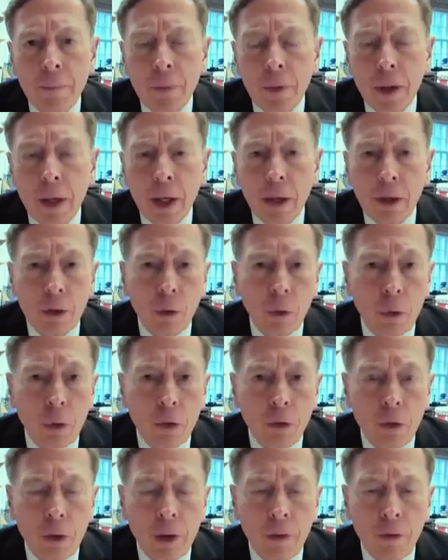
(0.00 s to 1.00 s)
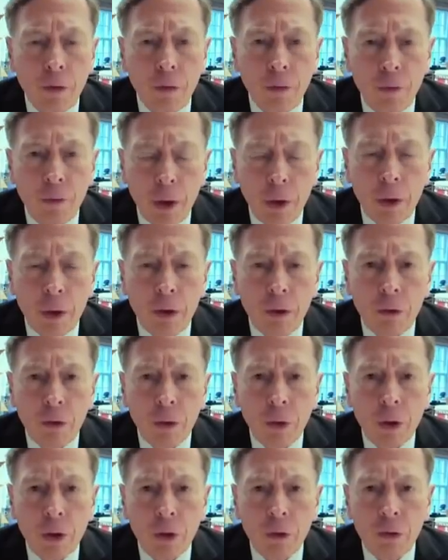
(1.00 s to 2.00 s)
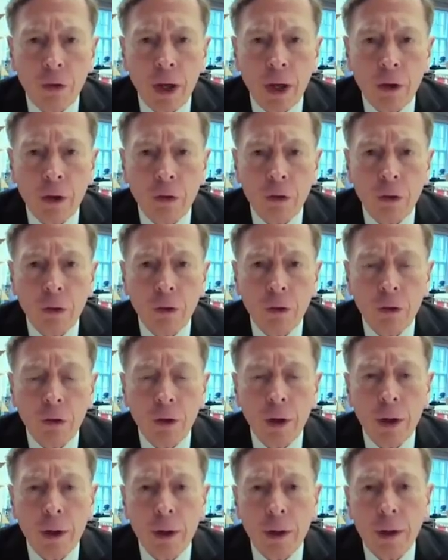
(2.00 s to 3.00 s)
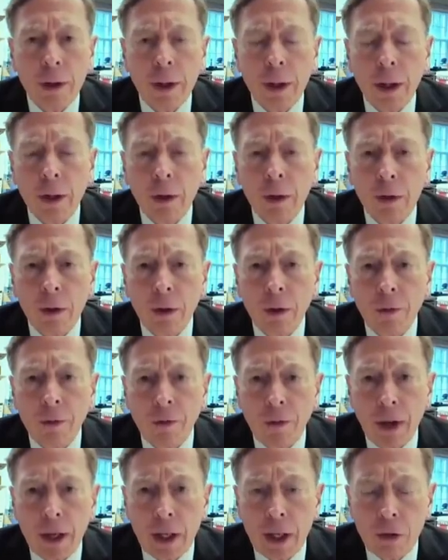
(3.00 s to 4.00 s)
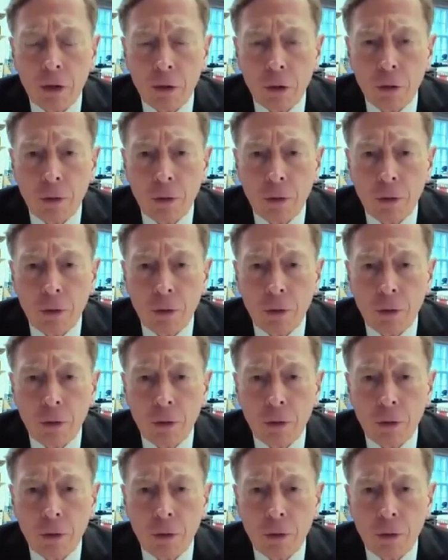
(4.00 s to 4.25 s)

And of course, you have very serious sanctions and the financial